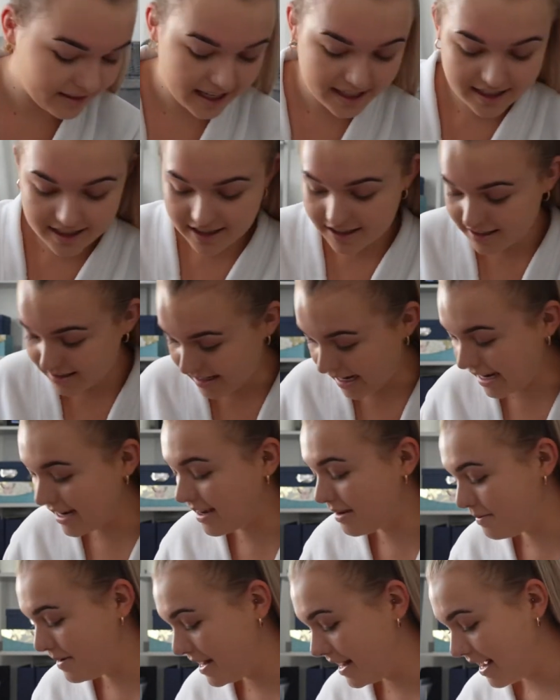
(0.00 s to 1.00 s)
let's just
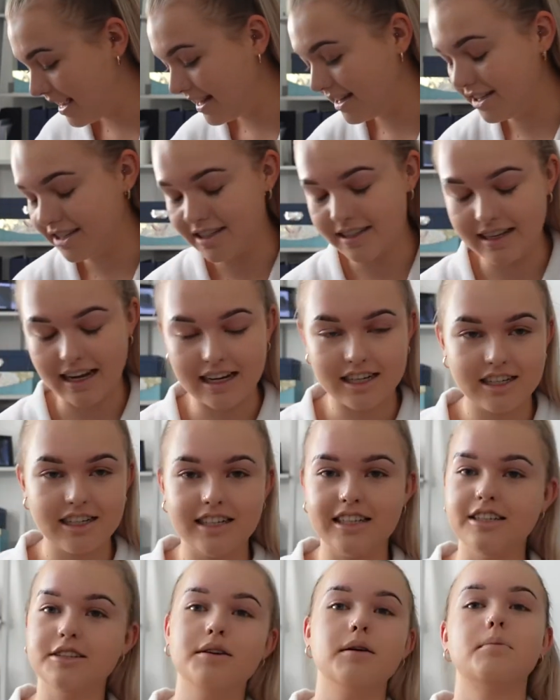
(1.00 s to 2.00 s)
take a minute and just
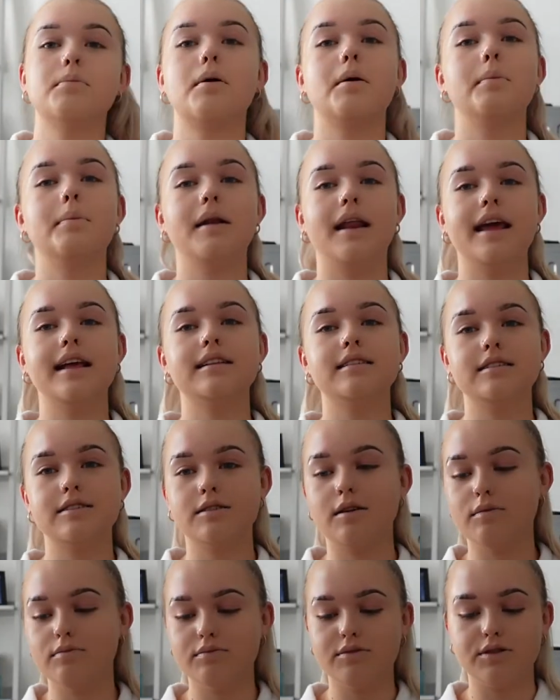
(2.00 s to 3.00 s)
actually do it properly and
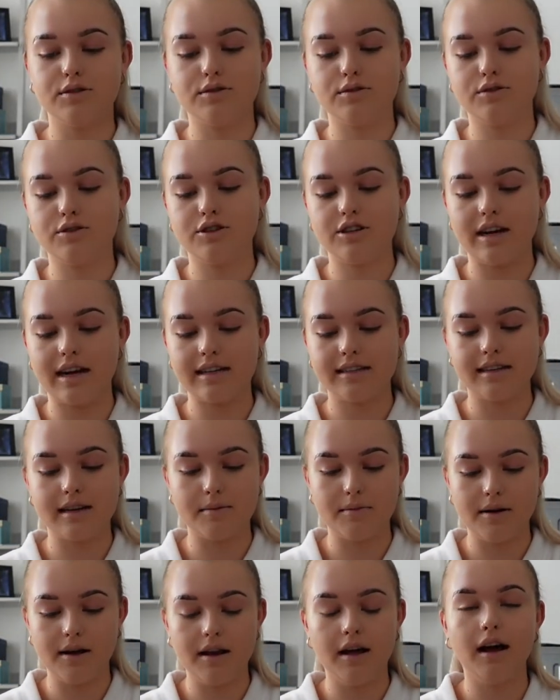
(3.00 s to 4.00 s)
stop just
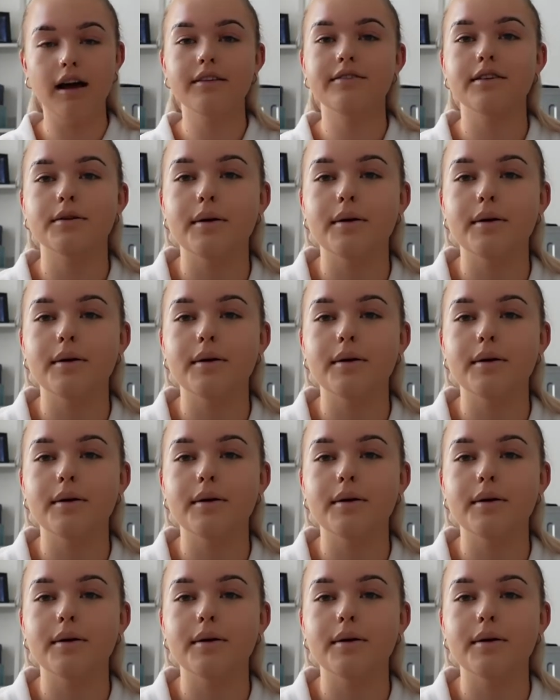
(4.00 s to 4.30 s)
chatting my life